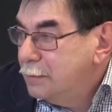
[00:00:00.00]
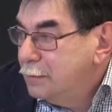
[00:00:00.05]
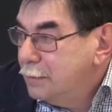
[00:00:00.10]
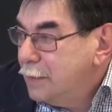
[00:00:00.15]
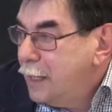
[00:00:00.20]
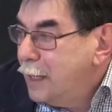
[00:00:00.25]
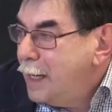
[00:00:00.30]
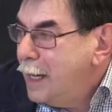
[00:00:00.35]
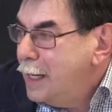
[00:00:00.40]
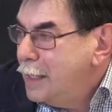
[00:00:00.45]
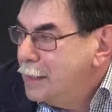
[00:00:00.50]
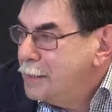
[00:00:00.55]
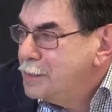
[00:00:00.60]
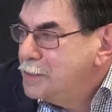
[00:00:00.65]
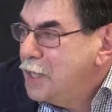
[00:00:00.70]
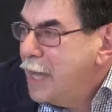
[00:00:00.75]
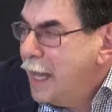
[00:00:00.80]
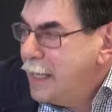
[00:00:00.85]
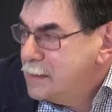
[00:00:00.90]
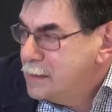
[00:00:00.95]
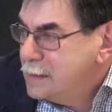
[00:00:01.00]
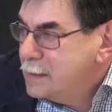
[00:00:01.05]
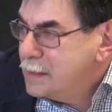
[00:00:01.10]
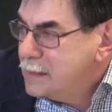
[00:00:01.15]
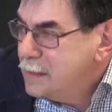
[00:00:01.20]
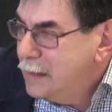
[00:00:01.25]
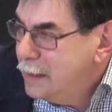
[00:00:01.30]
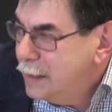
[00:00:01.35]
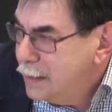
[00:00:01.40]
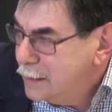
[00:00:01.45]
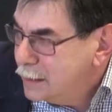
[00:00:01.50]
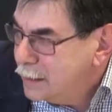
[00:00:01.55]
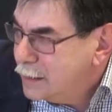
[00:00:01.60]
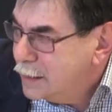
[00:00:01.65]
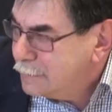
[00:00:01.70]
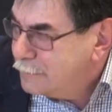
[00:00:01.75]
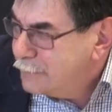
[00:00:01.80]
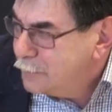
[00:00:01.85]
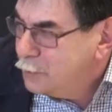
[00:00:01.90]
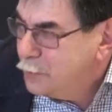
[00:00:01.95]
How many, which
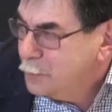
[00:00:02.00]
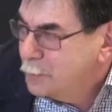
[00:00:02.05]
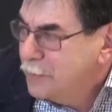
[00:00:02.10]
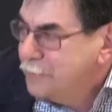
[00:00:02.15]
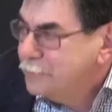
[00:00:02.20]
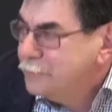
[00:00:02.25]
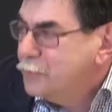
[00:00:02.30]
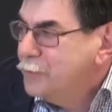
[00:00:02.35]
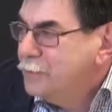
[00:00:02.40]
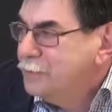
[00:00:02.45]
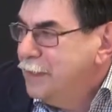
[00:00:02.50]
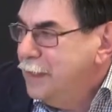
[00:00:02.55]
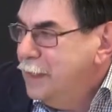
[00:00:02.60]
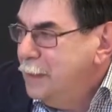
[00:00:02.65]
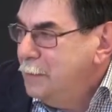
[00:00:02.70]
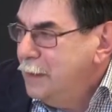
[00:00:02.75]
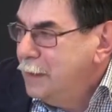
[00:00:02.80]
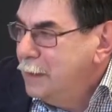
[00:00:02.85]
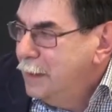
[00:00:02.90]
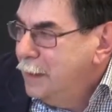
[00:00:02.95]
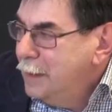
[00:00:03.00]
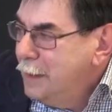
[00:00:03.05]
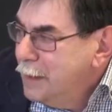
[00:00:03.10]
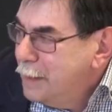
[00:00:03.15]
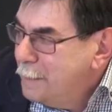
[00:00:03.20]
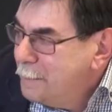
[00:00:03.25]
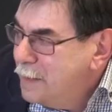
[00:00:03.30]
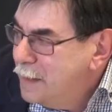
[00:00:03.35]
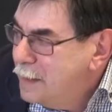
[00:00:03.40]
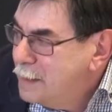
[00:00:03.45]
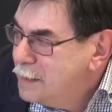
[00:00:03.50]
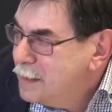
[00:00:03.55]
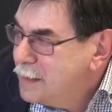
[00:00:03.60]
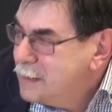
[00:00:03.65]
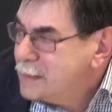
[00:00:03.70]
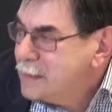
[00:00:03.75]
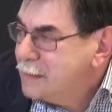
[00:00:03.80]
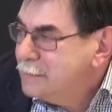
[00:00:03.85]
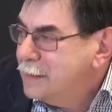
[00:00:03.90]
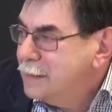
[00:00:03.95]
portion of the population, you
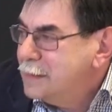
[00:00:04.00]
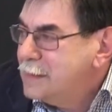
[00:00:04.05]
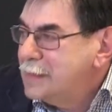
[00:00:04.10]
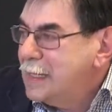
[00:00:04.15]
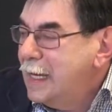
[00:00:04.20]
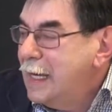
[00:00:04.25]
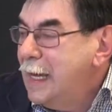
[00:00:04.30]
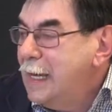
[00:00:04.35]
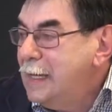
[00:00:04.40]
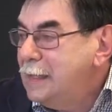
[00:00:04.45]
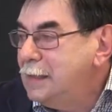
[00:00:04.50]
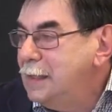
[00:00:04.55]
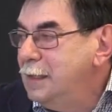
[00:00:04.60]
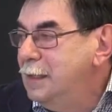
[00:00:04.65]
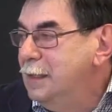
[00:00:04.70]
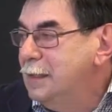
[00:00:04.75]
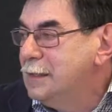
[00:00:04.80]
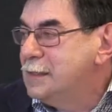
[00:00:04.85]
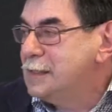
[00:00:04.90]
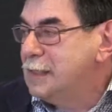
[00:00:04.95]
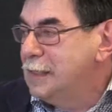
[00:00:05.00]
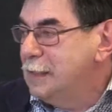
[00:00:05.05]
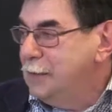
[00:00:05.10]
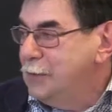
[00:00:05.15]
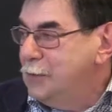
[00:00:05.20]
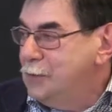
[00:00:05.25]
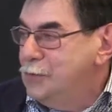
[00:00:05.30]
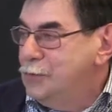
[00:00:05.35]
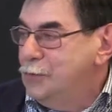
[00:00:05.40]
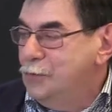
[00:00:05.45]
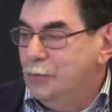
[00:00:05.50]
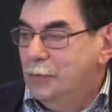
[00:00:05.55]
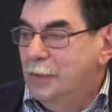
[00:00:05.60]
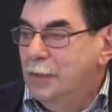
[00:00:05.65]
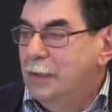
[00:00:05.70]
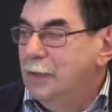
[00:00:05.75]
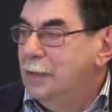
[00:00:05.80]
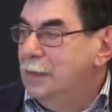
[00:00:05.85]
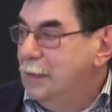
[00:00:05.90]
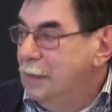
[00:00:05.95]
suppose, at that time was
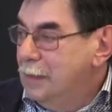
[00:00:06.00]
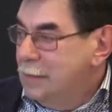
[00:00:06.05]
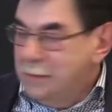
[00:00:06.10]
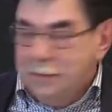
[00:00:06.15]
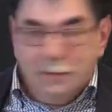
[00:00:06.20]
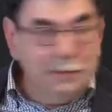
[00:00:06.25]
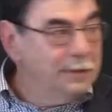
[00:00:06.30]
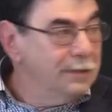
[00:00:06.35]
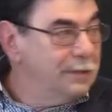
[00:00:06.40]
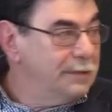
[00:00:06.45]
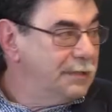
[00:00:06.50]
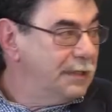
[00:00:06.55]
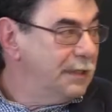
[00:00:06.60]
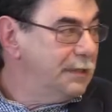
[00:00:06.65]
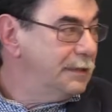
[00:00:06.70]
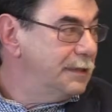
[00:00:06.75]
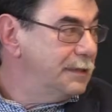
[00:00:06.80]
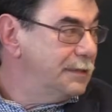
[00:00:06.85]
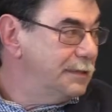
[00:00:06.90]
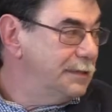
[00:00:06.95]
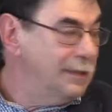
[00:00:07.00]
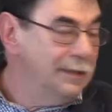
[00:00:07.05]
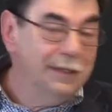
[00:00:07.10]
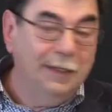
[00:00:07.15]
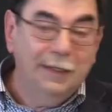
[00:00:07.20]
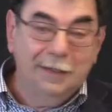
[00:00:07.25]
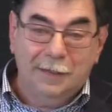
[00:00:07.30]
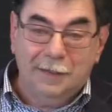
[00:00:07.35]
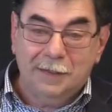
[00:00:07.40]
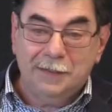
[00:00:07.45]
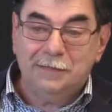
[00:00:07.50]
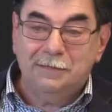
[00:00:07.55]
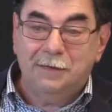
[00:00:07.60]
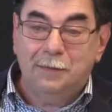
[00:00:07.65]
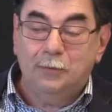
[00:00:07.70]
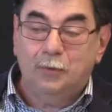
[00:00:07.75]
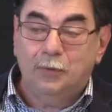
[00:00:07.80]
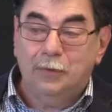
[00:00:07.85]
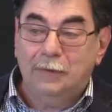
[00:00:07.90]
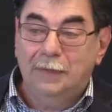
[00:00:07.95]
very much interested with this
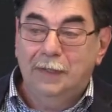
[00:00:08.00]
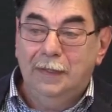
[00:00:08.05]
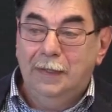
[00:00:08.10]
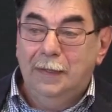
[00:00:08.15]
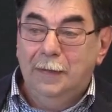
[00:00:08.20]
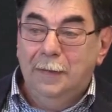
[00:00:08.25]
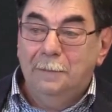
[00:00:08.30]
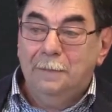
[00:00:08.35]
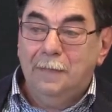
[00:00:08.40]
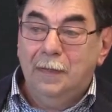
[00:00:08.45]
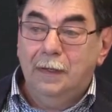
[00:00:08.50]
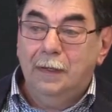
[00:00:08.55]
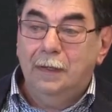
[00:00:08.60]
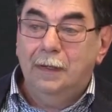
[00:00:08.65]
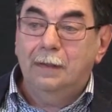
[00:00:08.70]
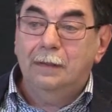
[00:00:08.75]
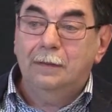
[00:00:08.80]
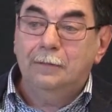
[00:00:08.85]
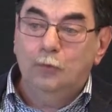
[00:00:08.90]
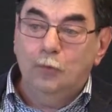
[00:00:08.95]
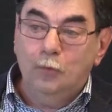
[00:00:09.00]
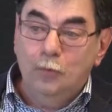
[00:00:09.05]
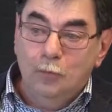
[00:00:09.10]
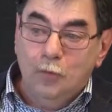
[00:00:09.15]
value of